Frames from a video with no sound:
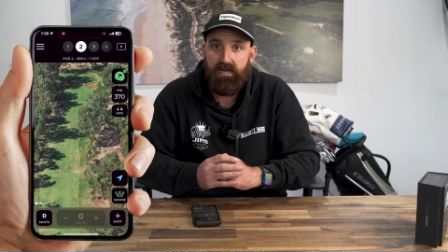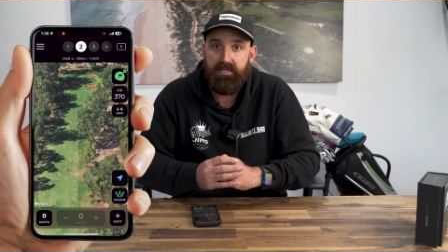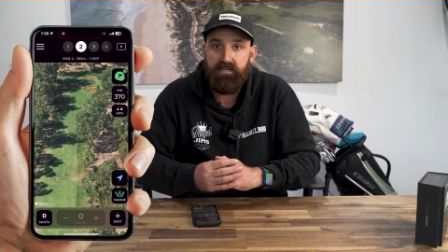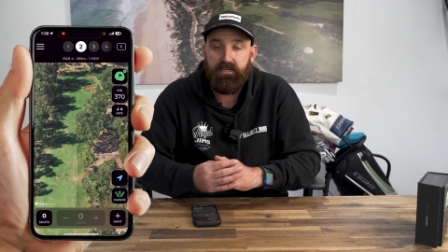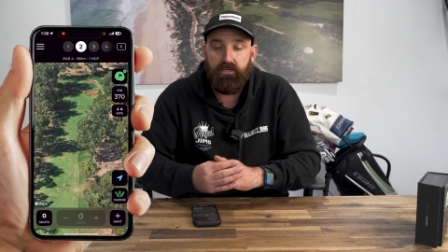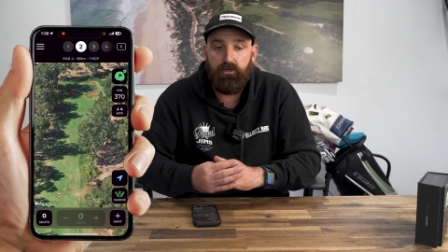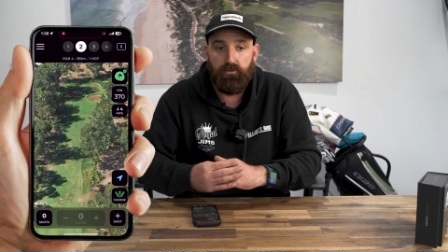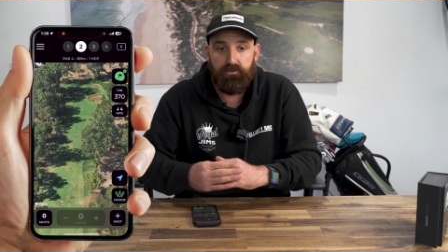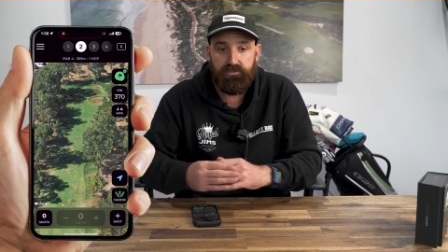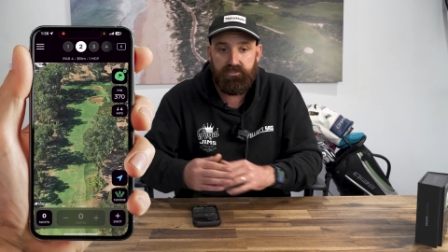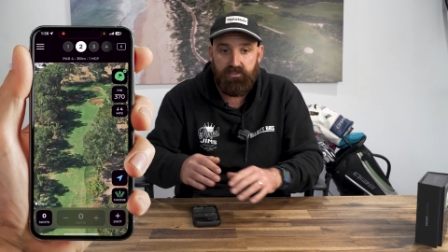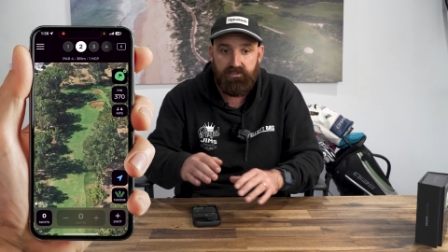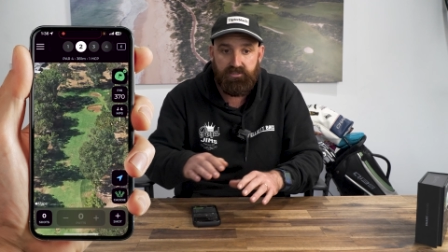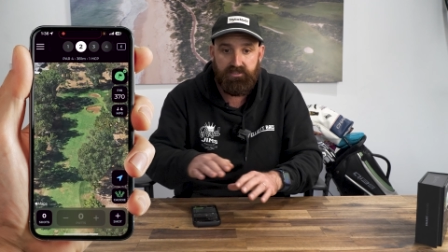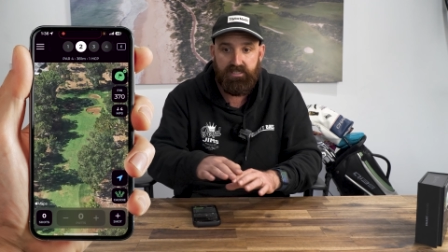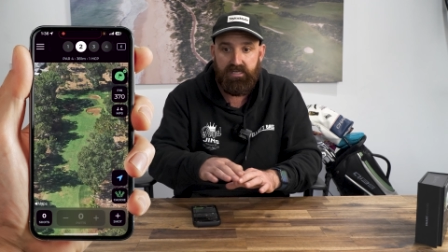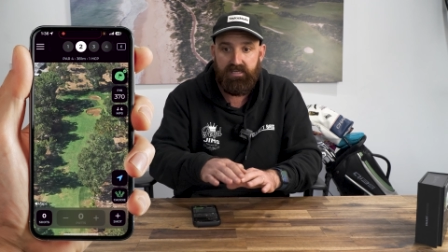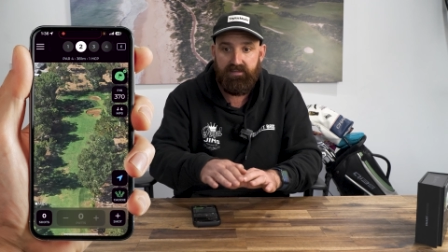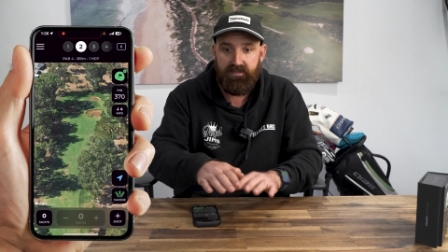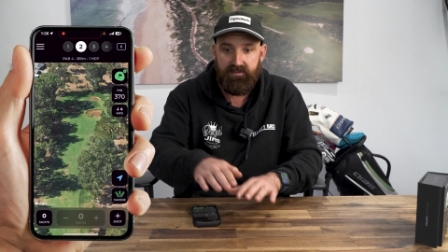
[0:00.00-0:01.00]
You can also
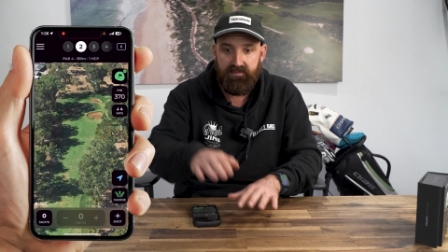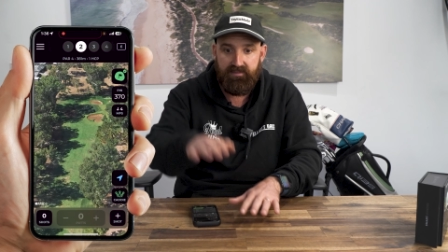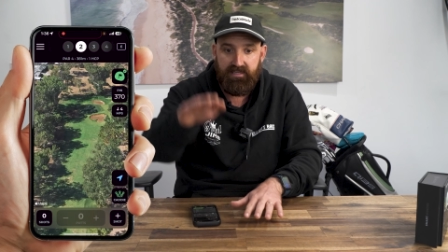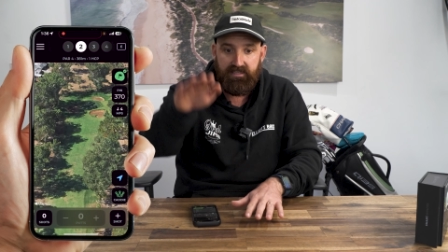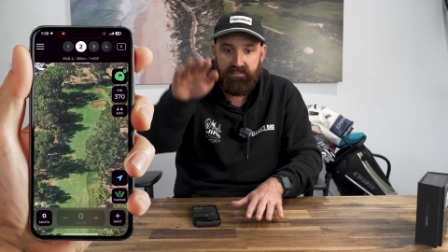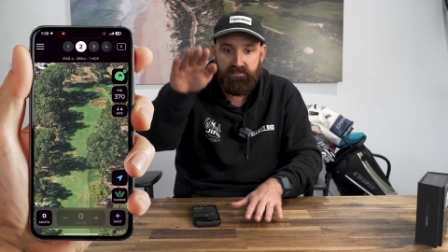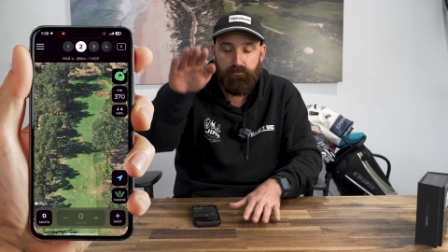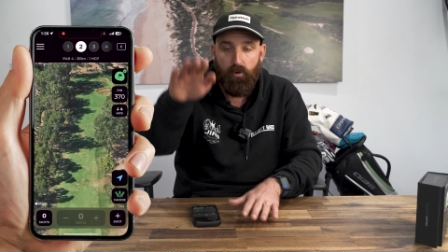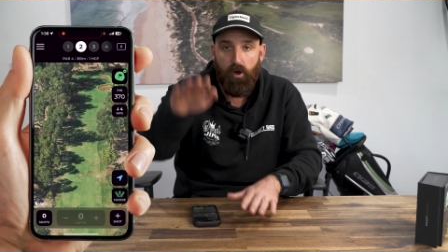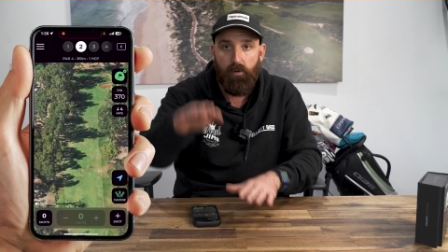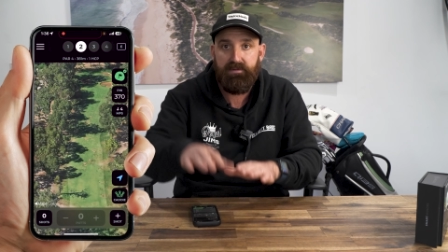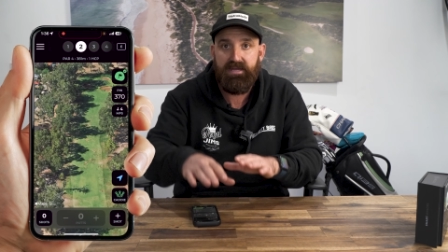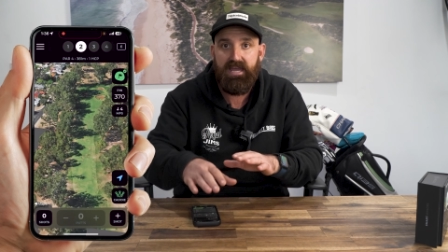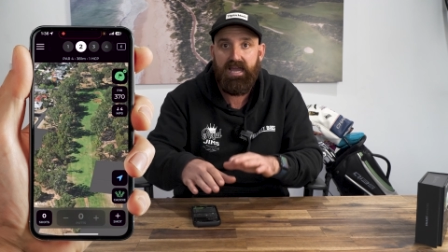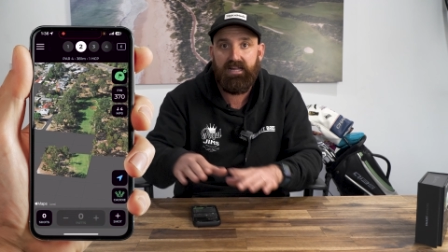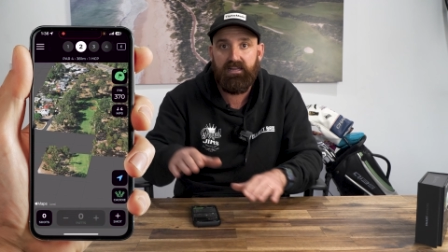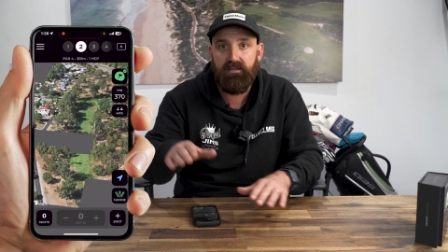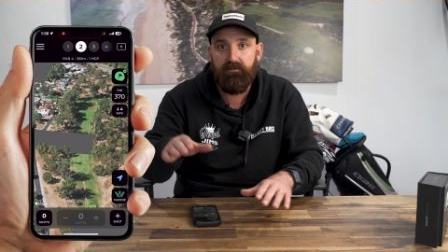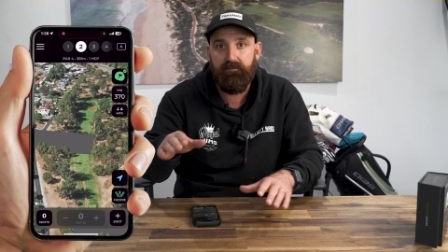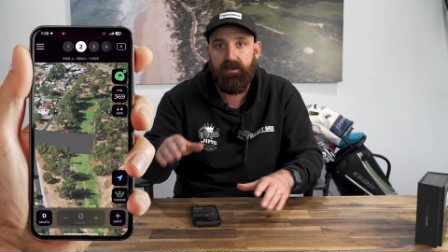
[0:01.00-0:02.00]
see that things might be
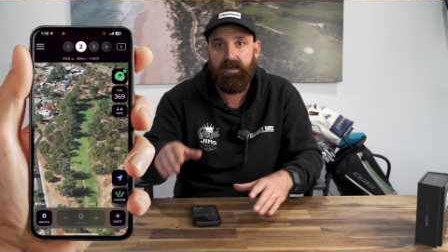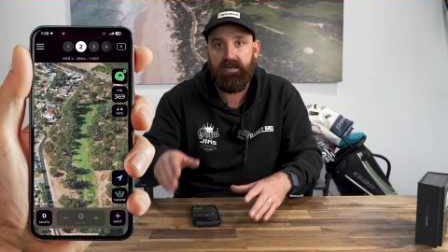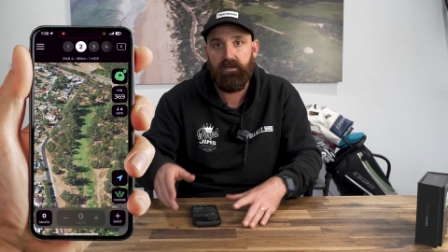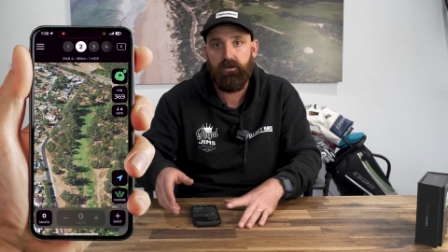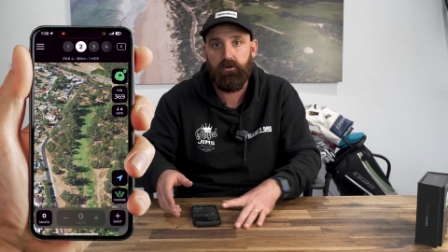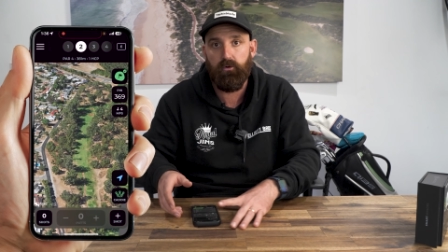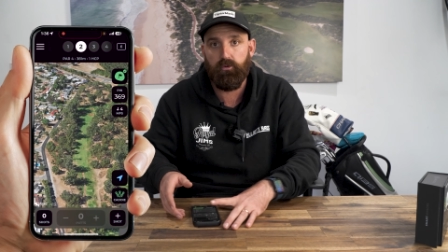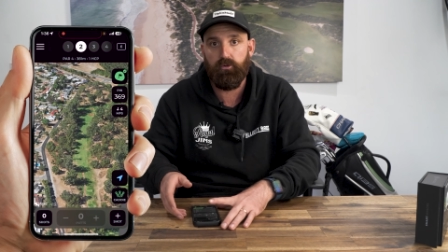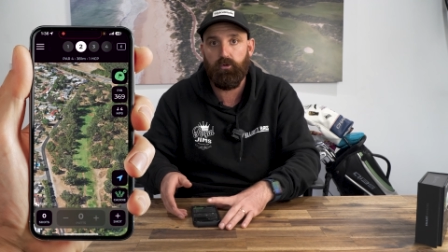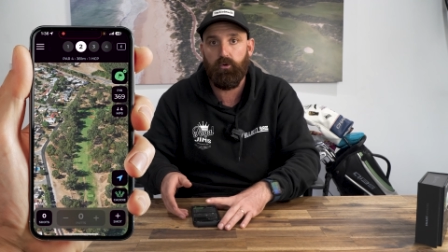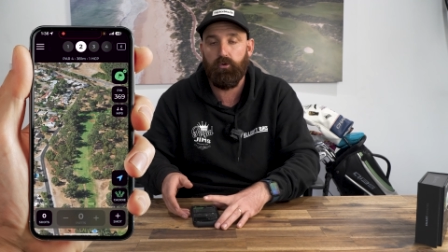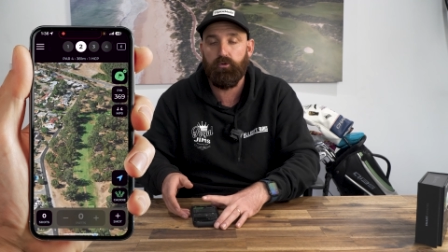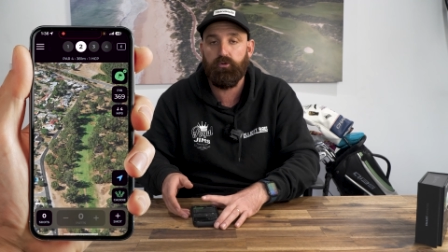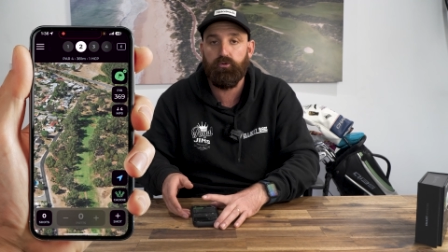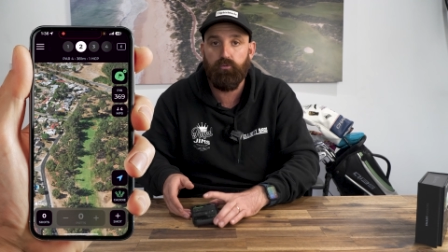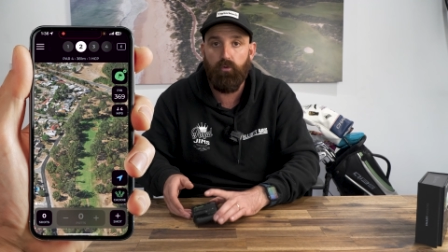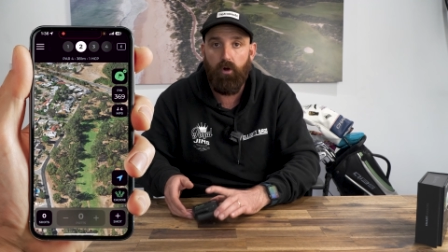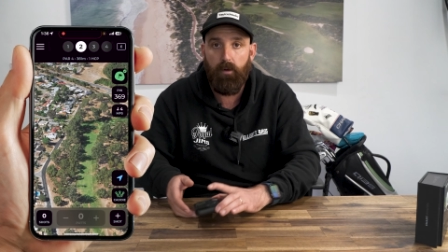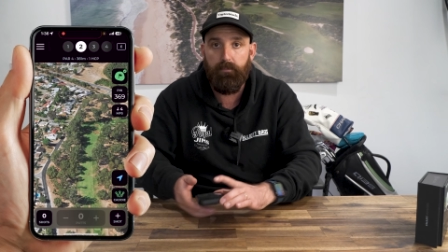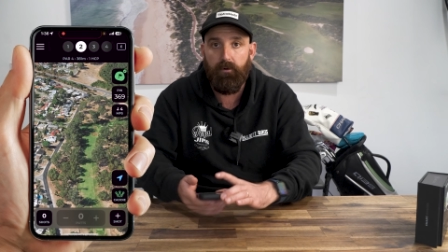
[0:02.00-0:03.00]
elevated or
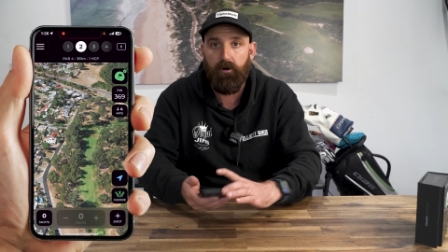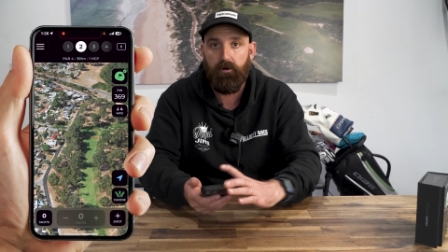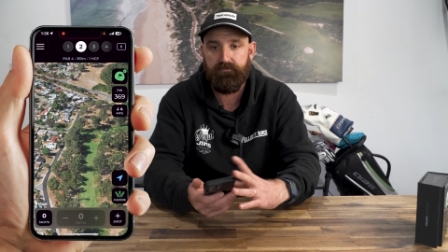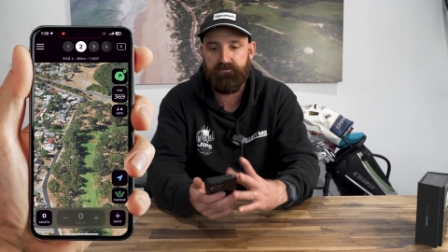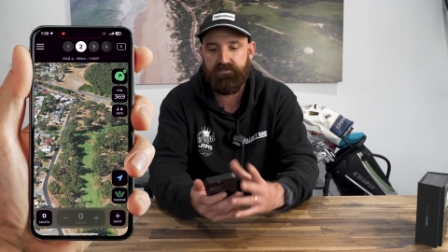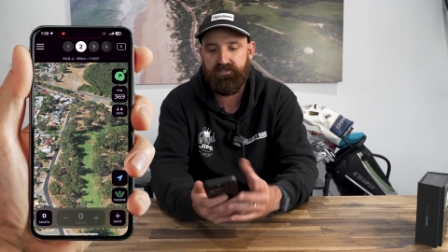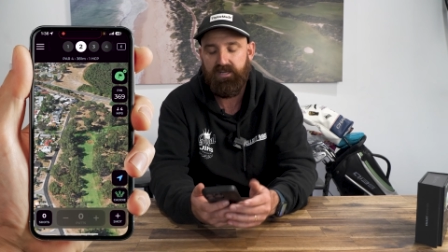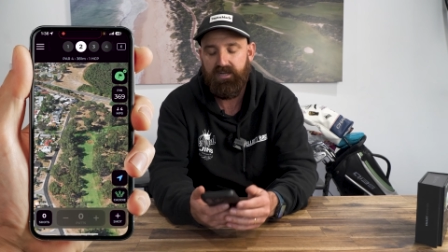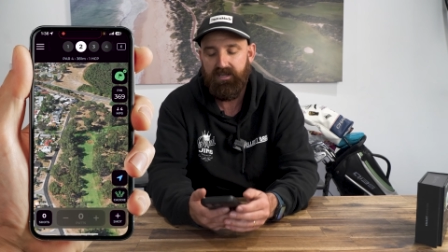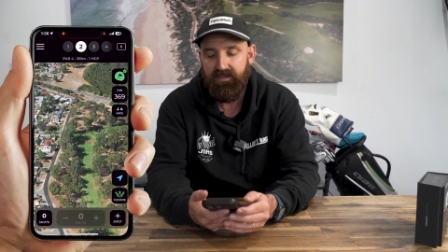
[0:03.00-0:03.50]
drop-offs.